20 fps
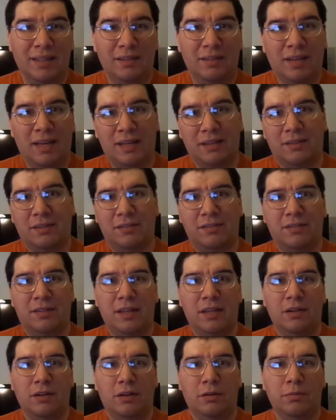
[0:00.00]
and had to
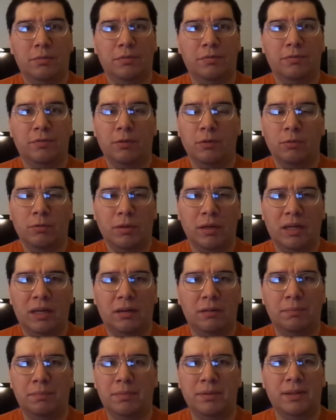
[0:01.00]
stay over for a
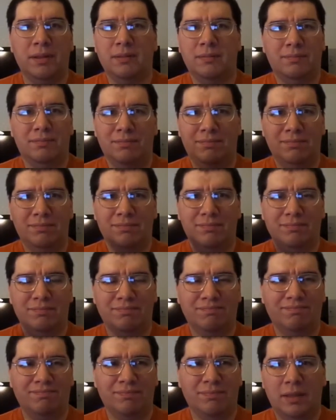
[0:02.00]
while, but
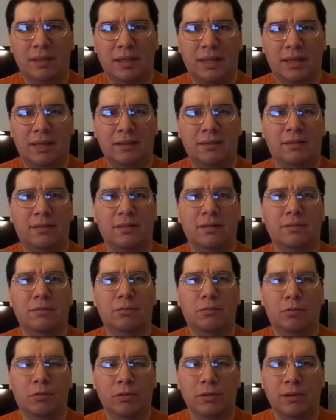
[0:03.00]
had
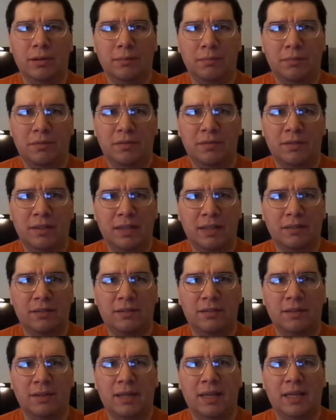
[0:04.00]
warned him not
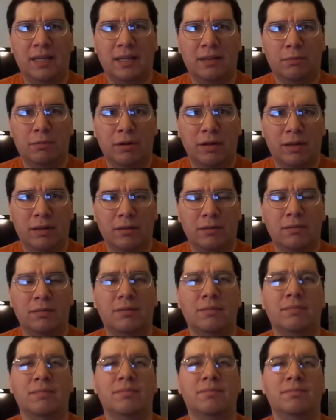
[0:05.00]
to hang
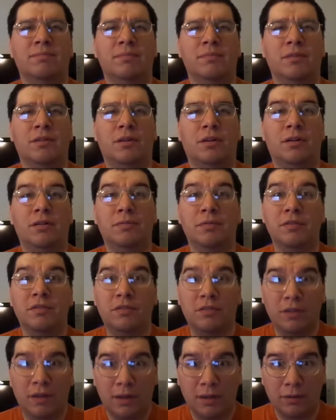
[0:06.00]
around all of
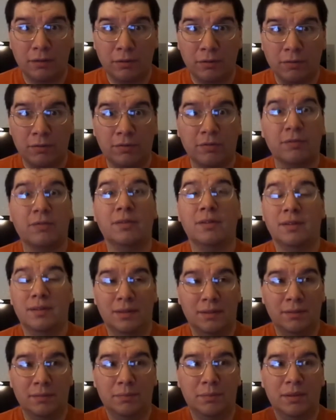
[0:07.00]
his daughters.
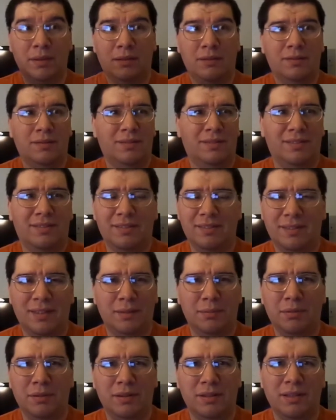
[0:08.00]
But
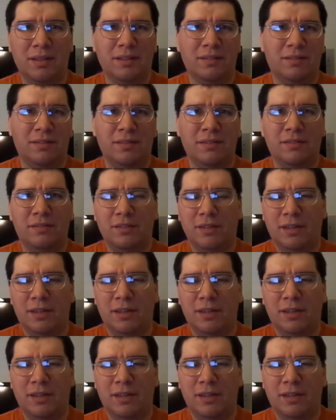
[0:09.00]
nevertheless, his